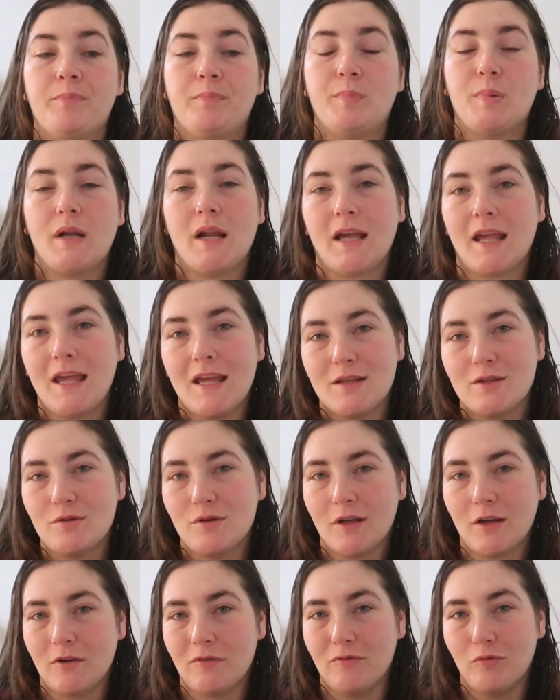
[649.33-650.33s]
but I can't do
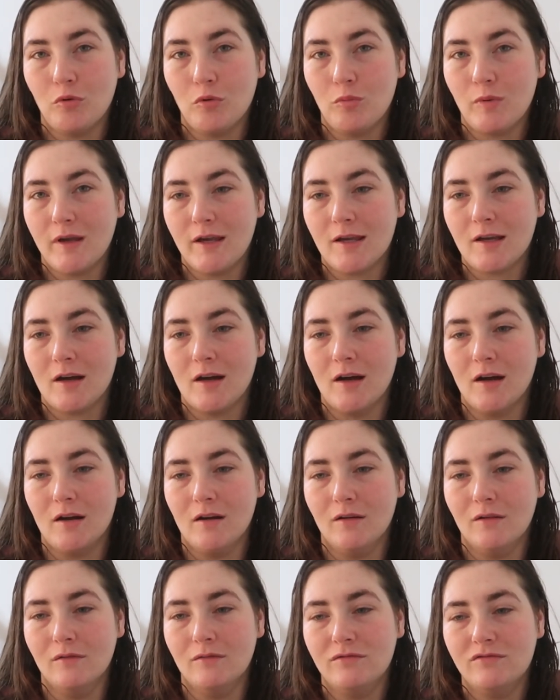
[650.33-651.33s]
like a full week
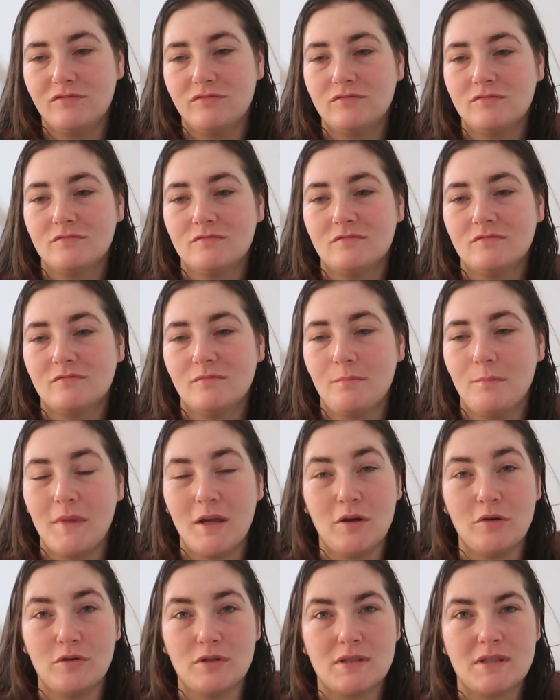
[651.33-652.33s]
of
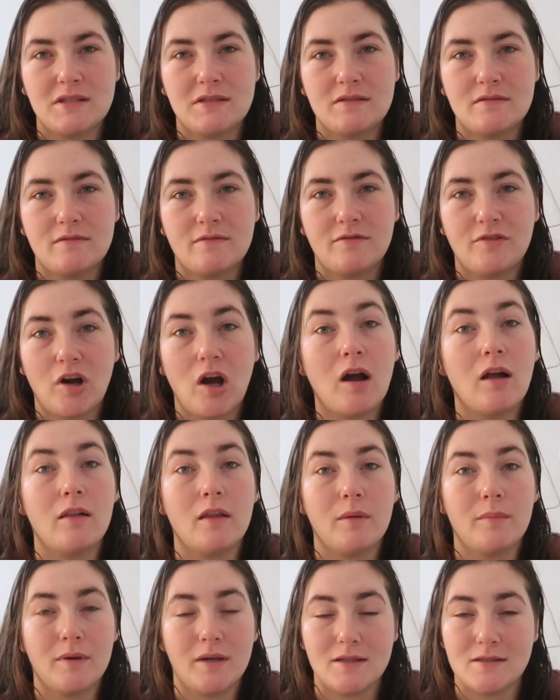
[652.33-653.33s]
meals for
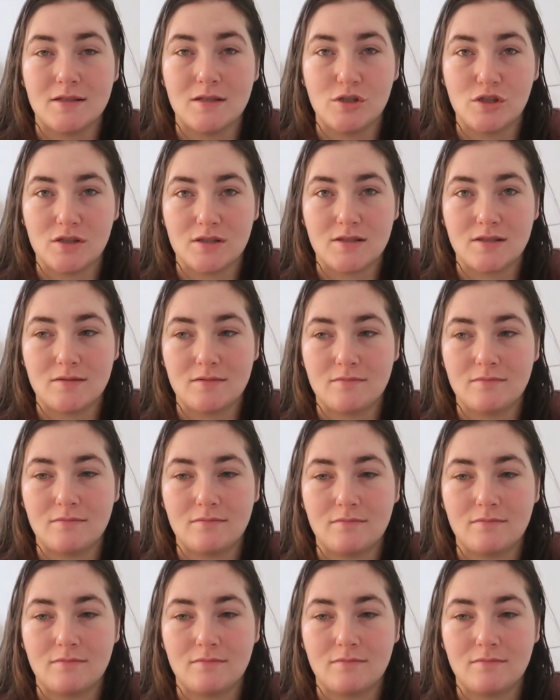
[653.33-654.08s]
Ollie because he just